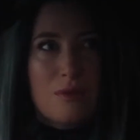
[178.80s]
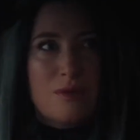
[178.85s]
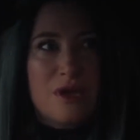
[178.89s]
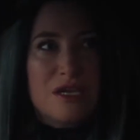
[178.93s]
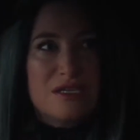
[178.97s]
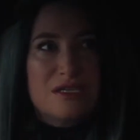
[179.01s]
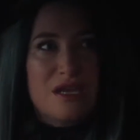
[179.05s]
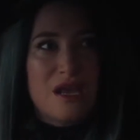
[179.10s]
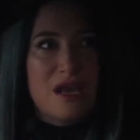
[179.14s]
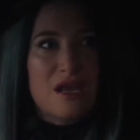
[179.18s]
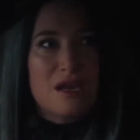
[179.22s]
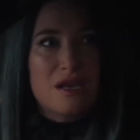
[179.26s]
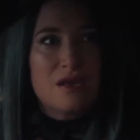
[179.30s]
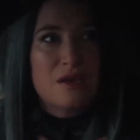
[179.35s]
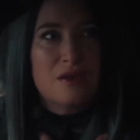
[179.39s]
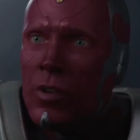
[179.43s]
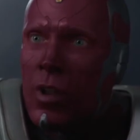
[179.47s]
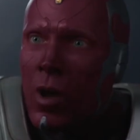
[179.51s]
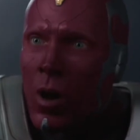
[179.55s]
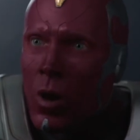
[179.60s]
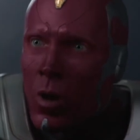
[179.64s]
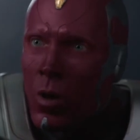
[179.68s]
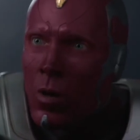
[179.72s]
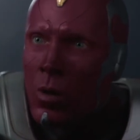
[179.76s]
did.
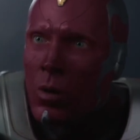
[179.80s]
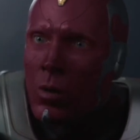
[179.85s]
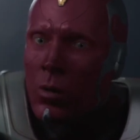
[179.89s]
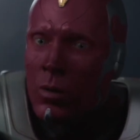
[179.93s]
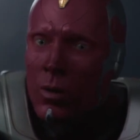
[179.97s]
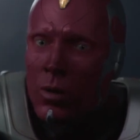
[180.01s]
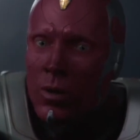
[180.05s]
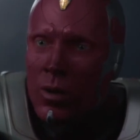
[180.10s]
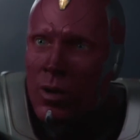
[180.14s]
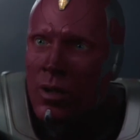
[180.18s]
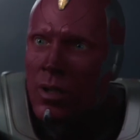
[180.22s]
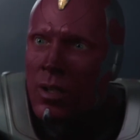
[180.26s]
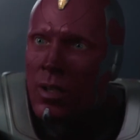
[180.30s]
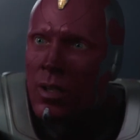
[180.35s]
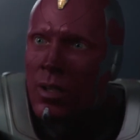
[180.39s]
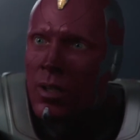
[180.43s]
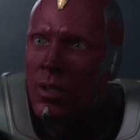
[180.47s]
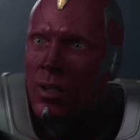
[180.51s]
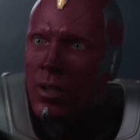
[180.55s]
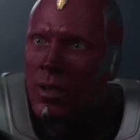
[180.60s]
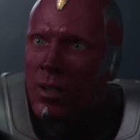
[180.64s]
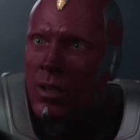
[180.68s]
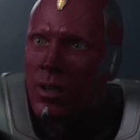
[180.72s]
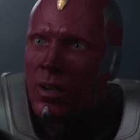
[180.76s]
No.
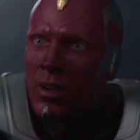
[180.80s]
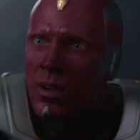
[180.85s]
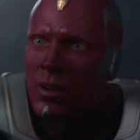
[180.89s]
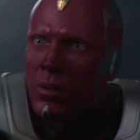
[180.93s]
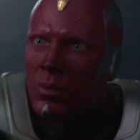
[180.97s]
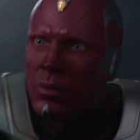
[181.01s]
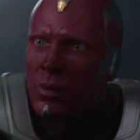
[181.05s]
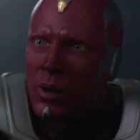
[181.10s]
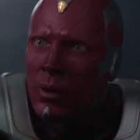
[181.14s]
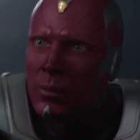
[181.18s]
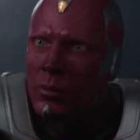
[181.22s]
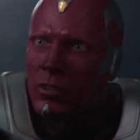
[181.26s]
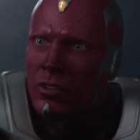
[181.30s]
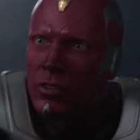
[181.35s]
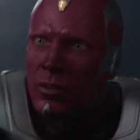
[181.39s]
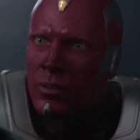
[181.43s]
Why would you